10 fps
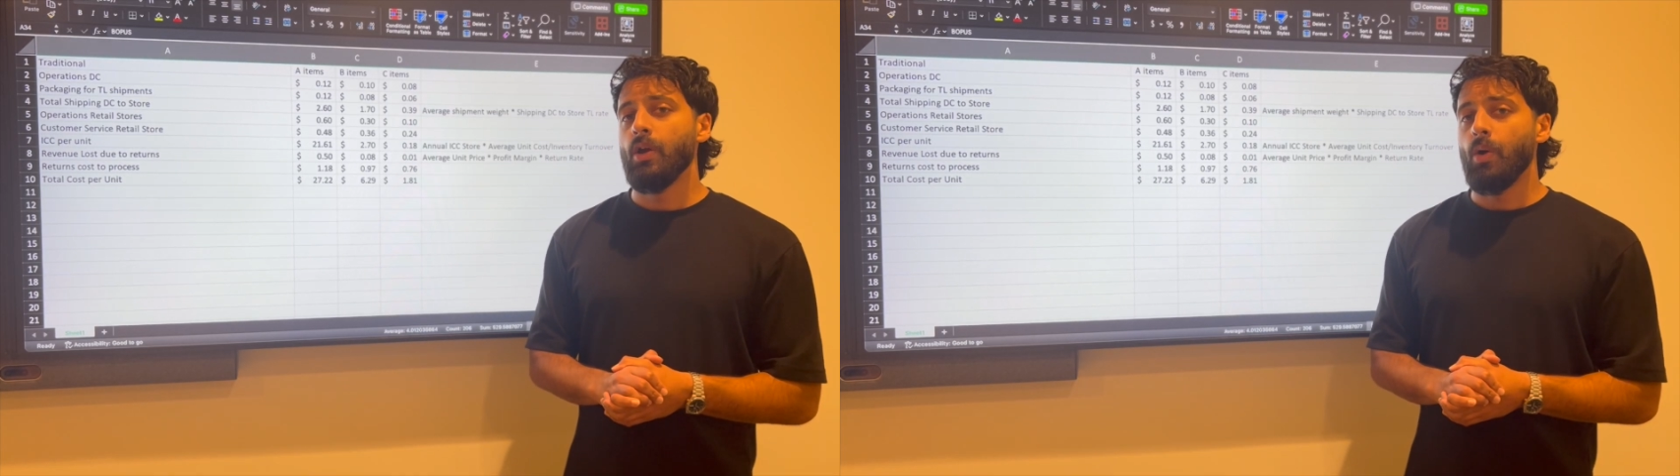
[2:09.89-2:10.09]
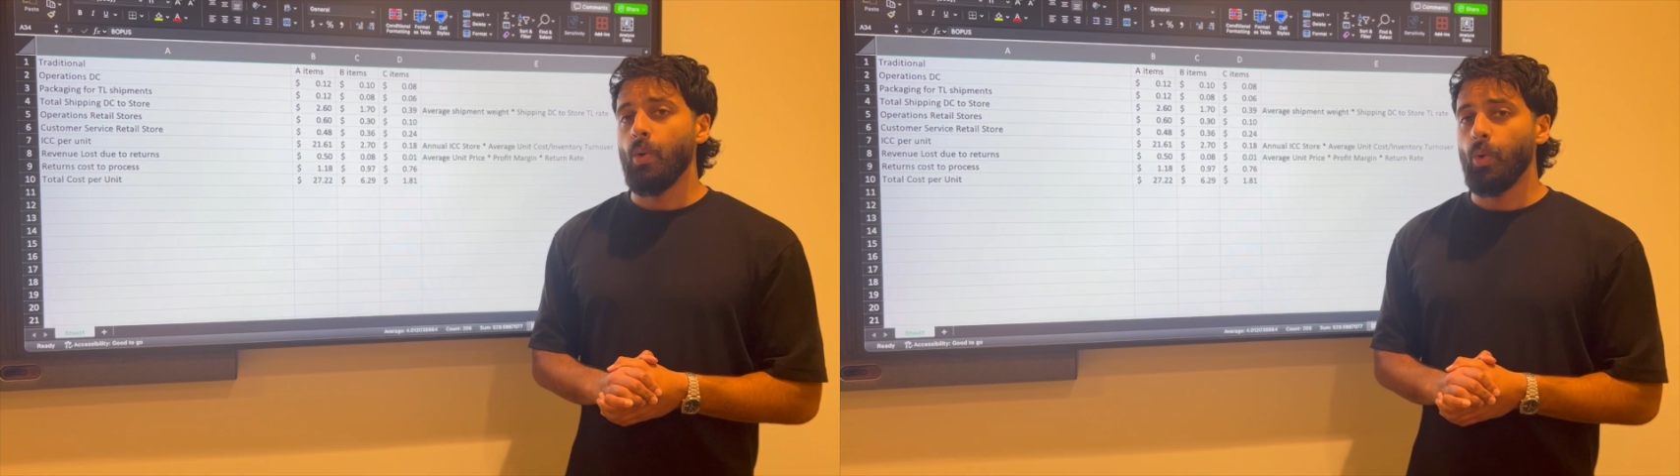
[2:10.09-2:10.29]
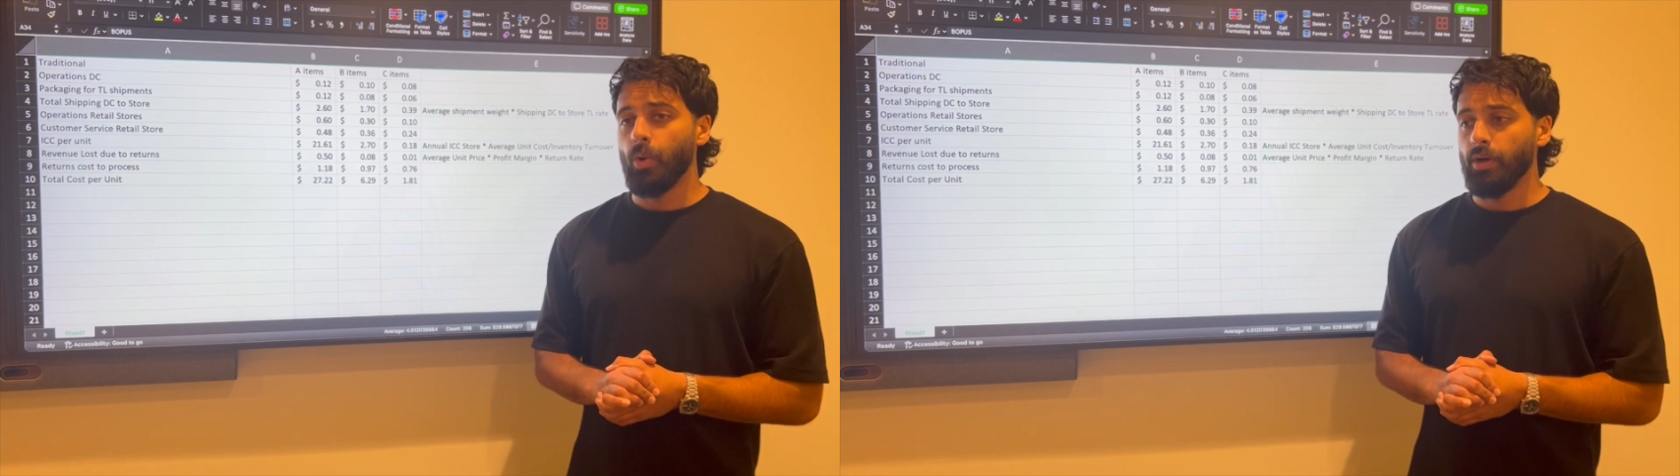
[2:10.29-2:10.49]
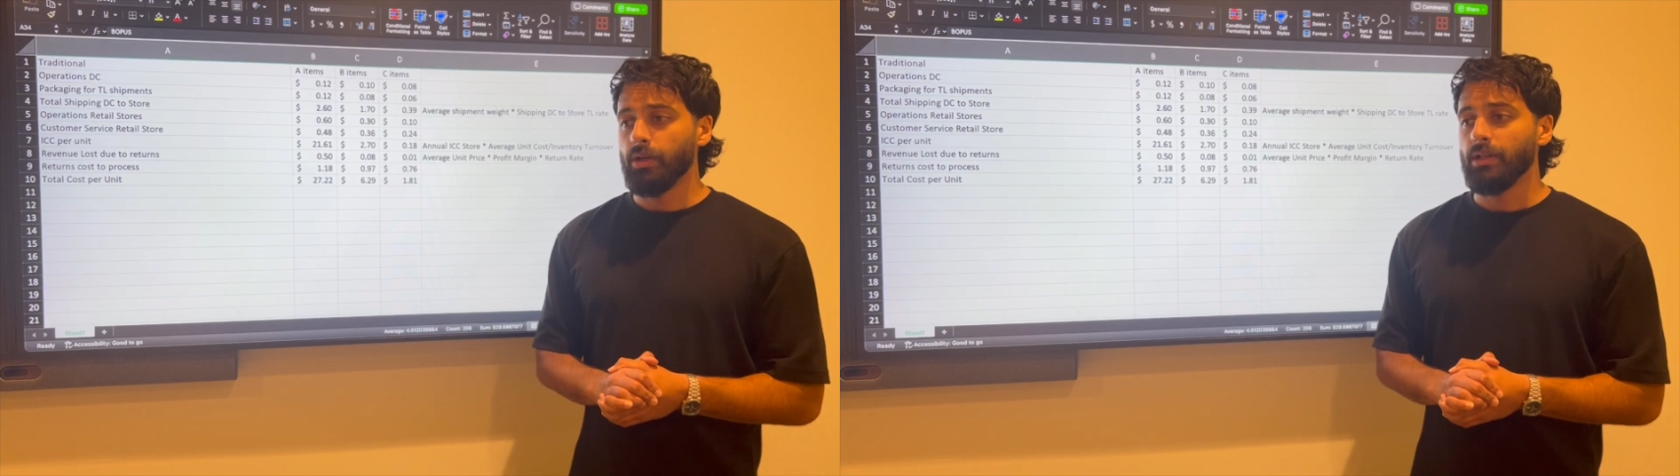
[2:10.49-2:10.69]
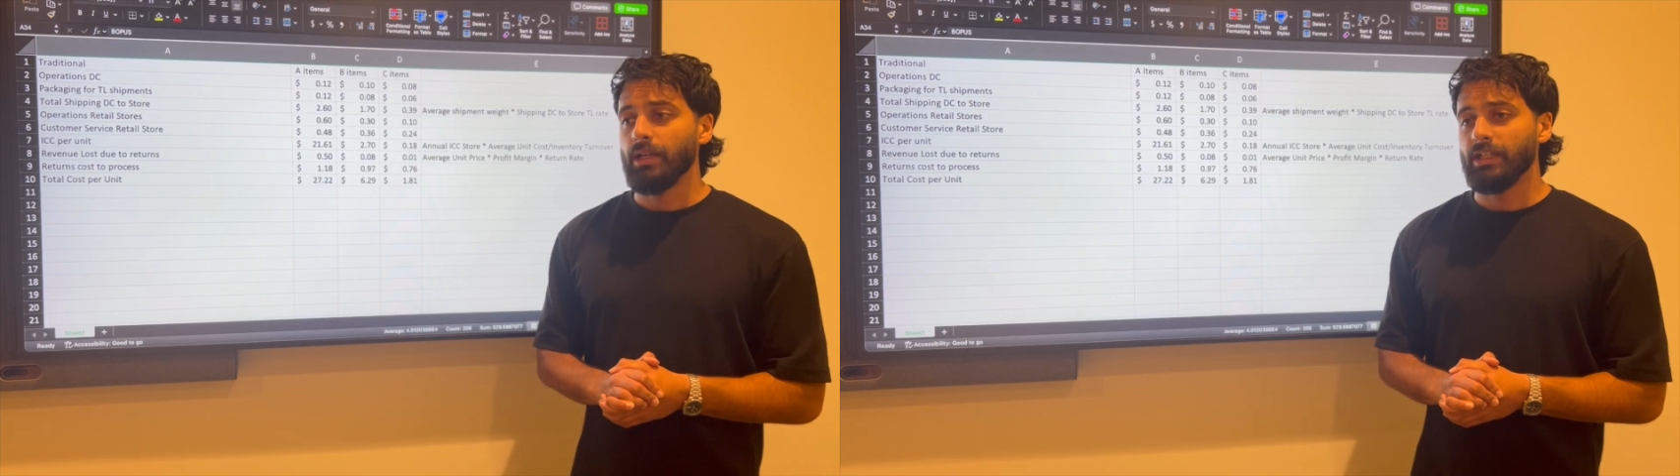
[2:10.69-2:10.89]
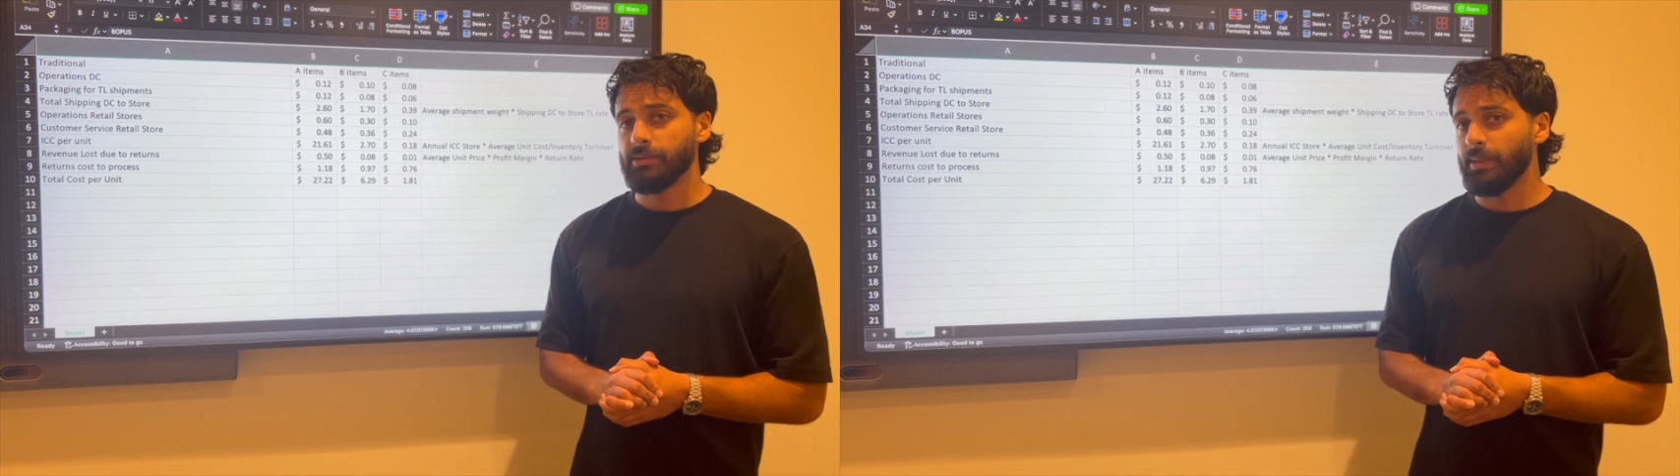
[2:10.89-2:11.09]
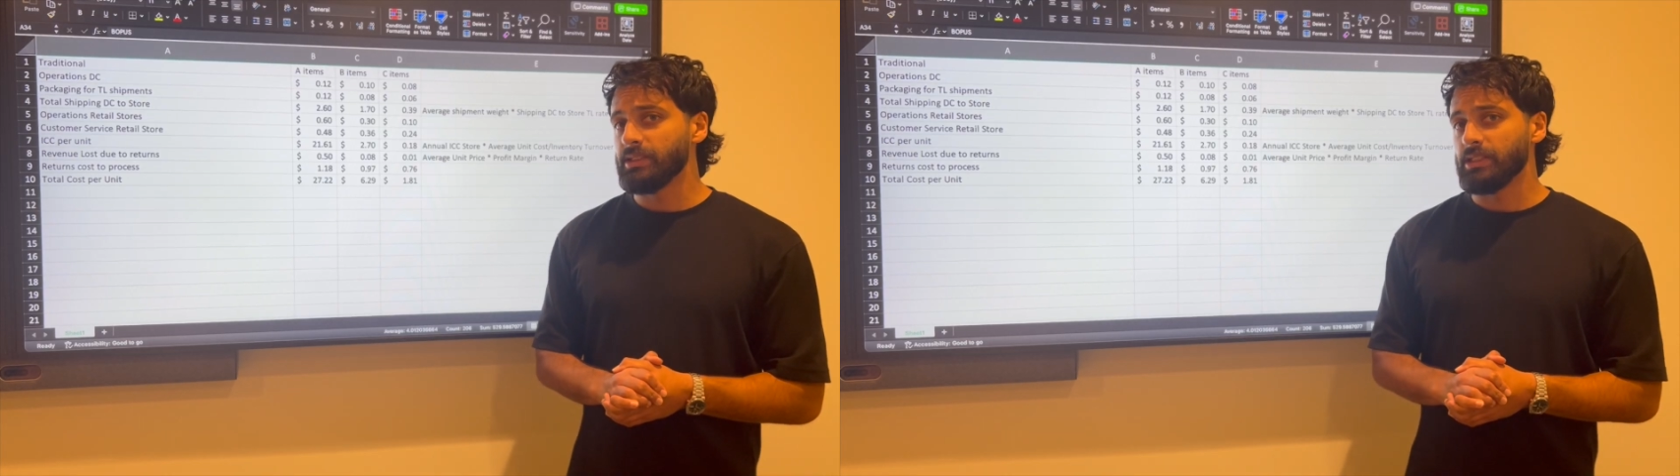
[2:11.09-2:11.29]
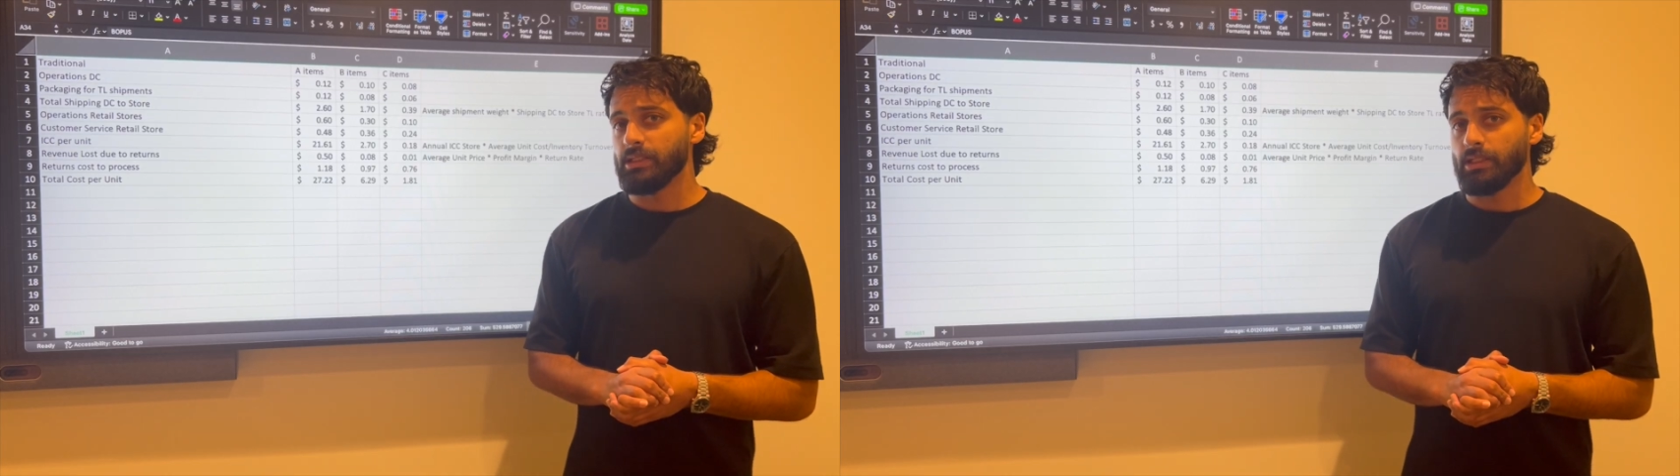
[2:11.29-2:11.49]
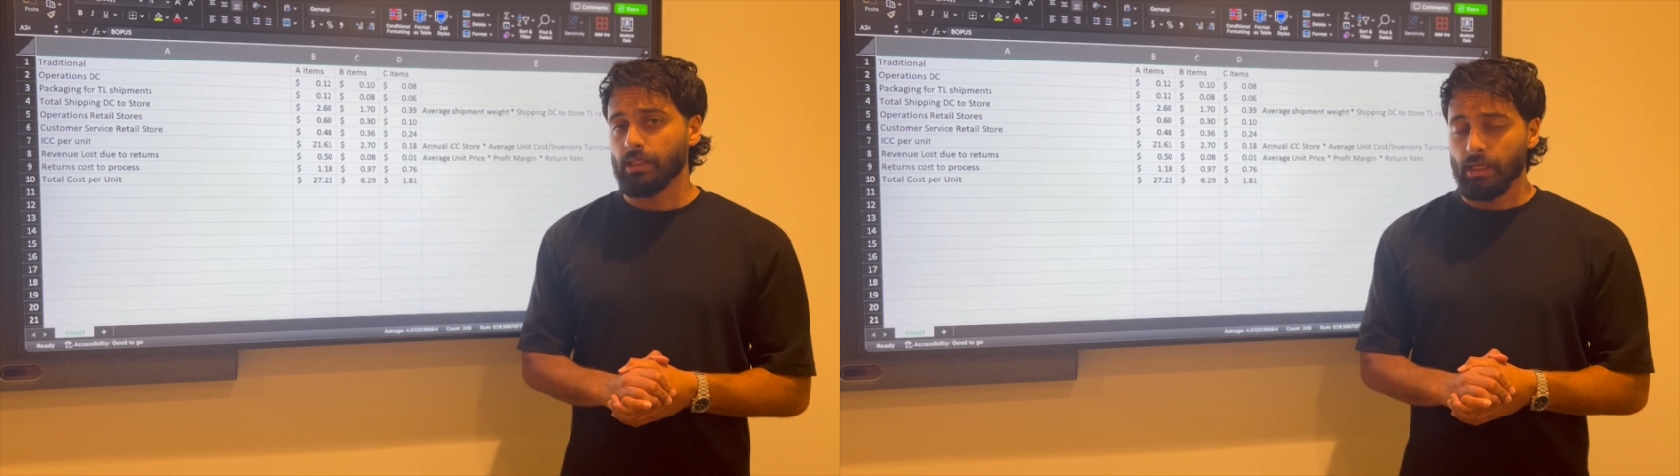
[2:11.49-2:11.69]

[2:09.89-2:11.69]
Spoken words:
or expenses